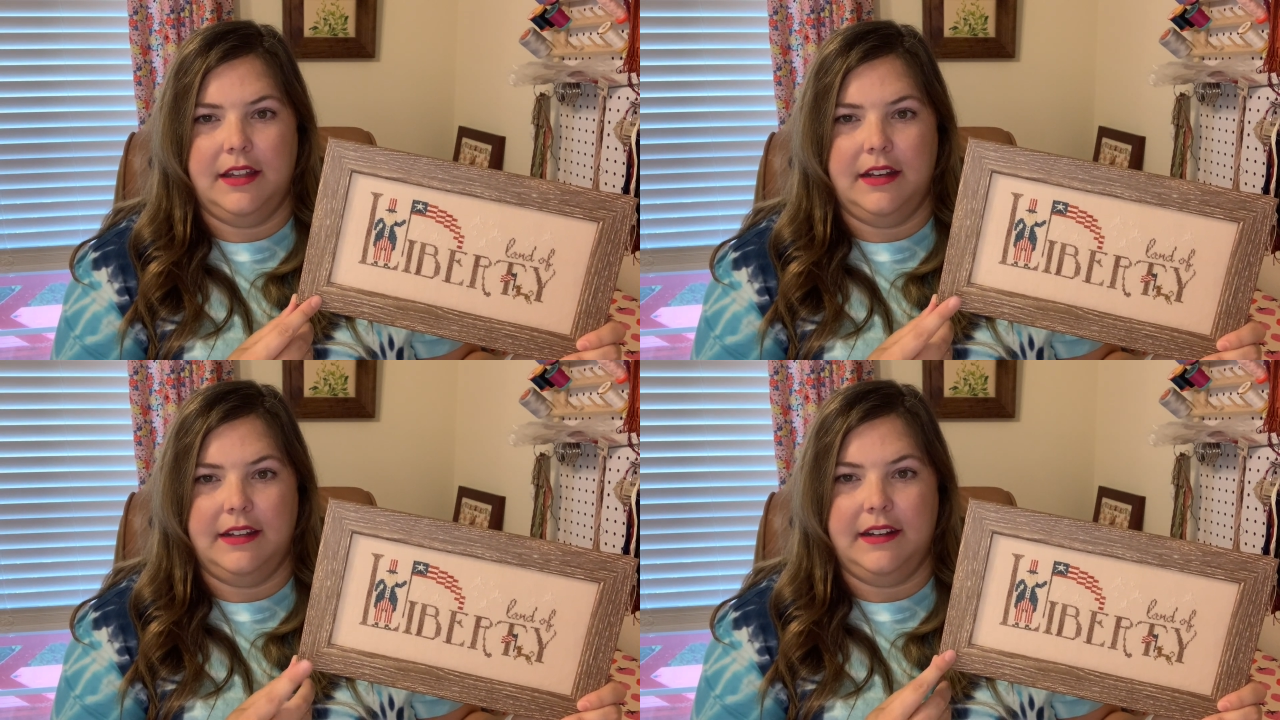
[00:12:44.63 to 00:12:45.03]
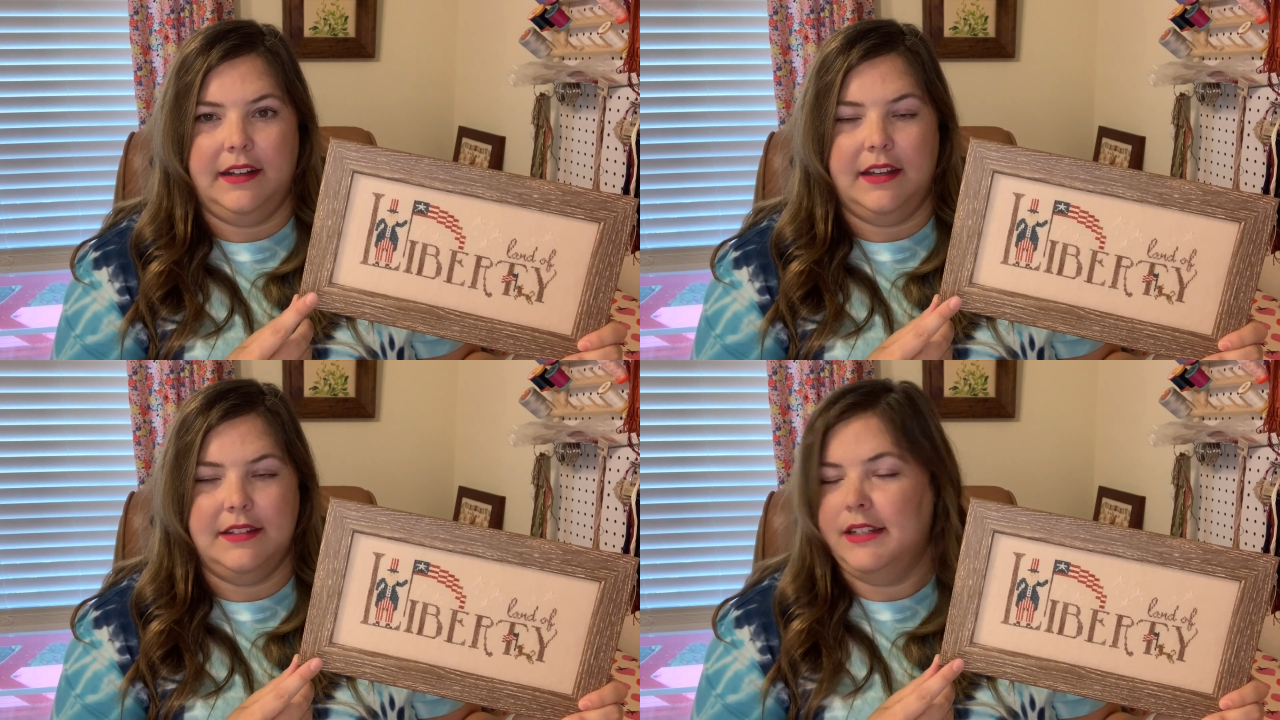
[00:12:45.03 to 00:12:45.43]

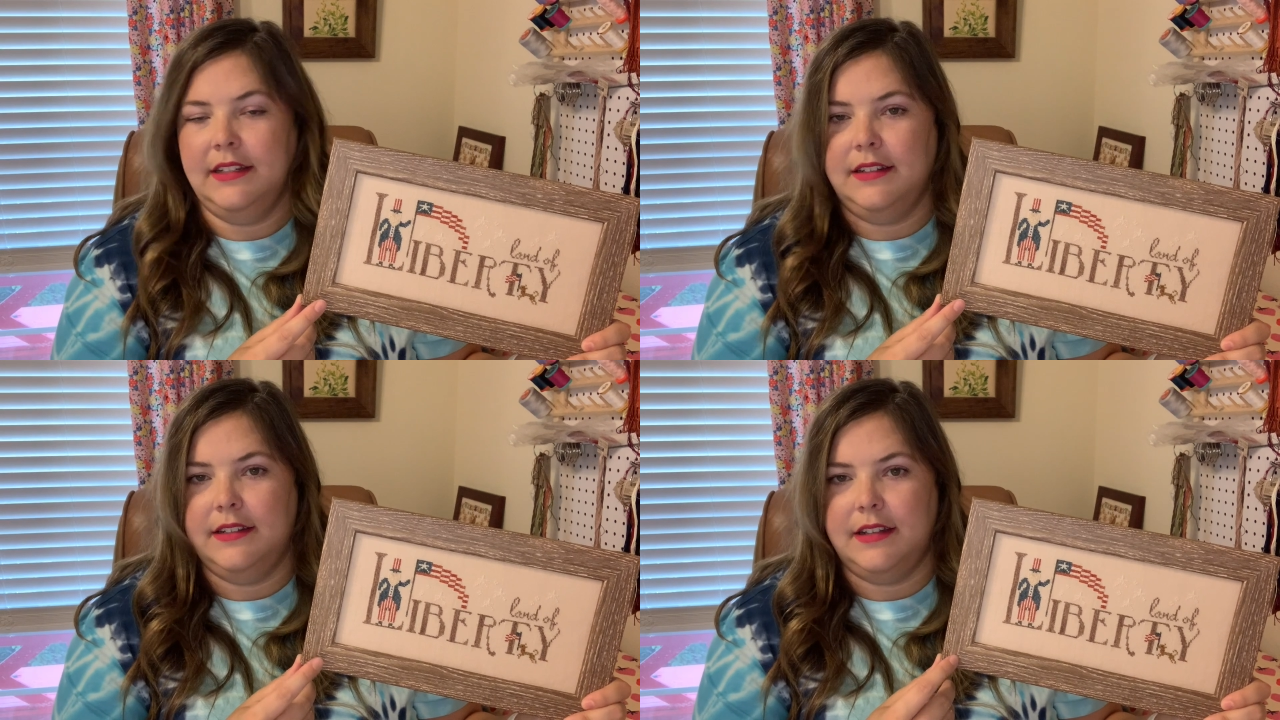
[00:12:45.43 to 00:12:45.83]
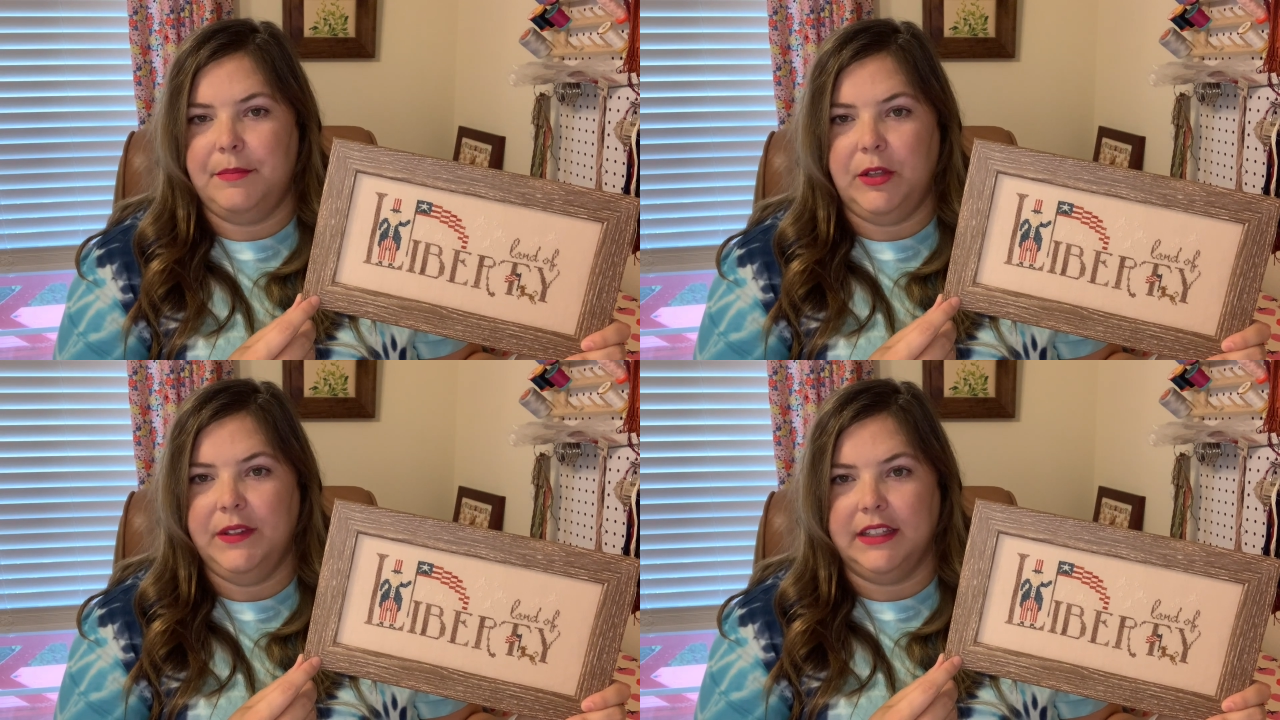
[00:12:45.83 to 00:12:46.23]
didn't end up
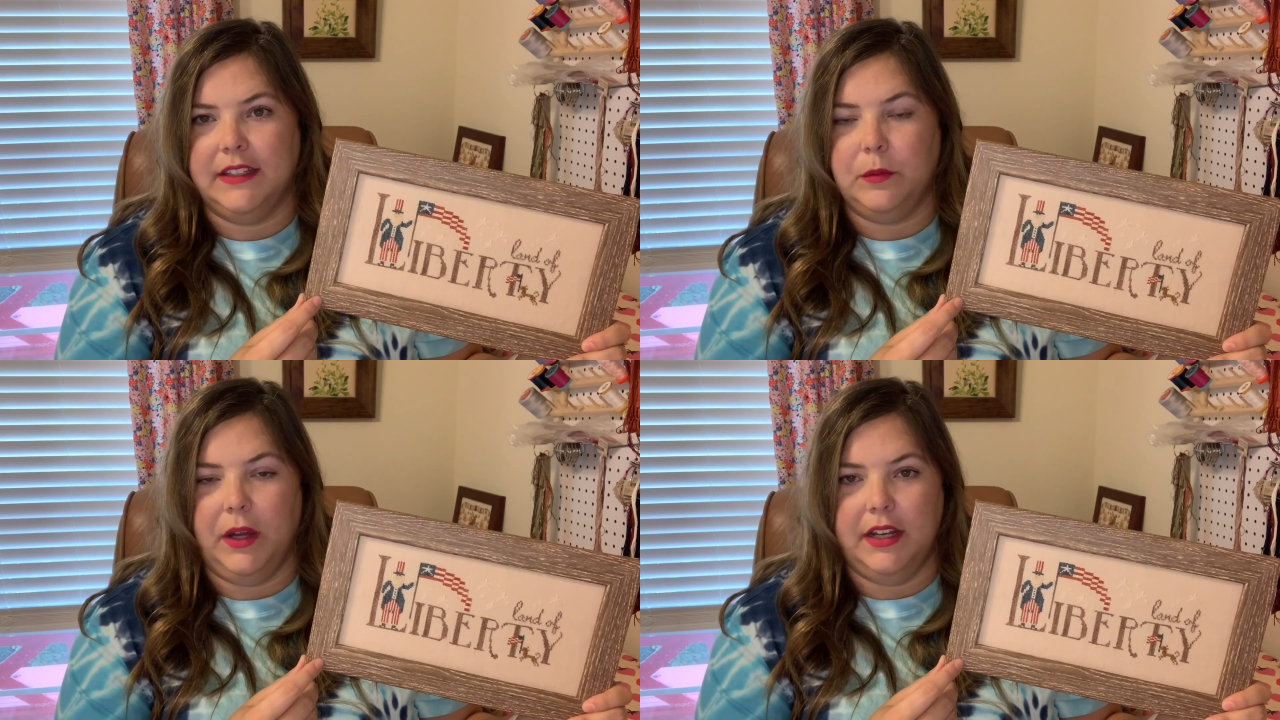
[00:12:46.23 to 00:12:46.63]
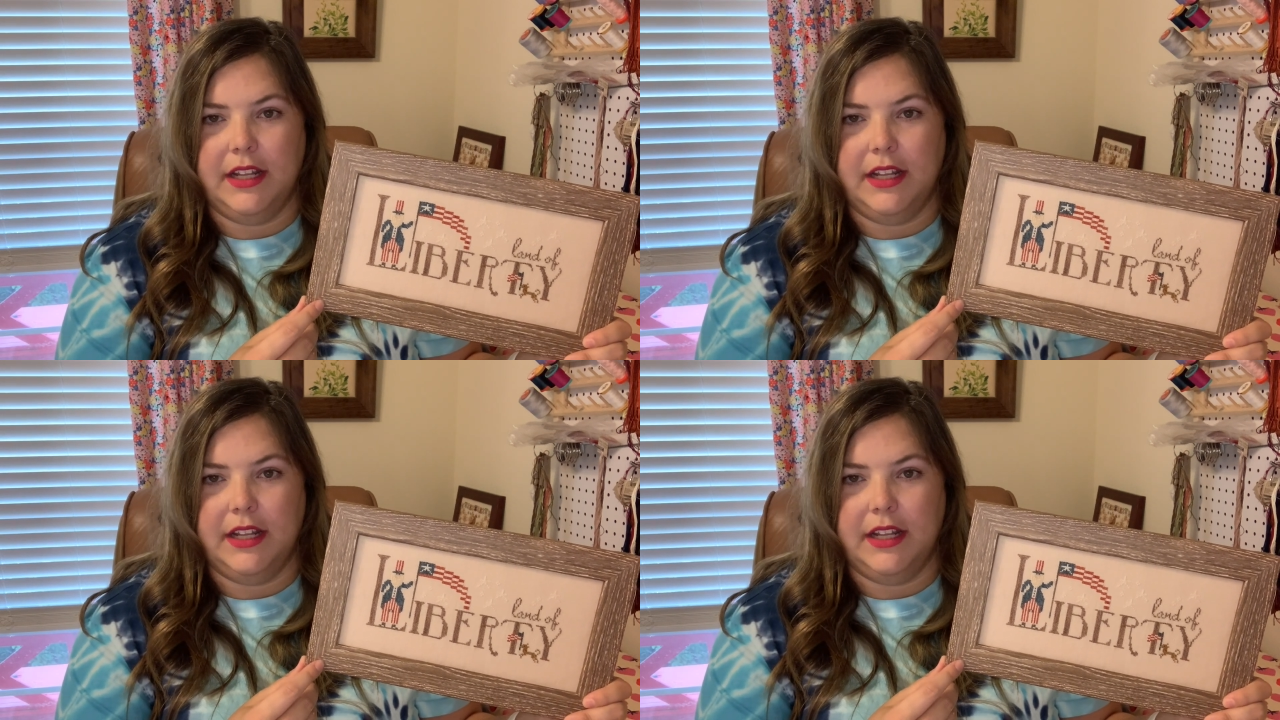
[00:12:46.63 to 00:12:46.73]
using this one.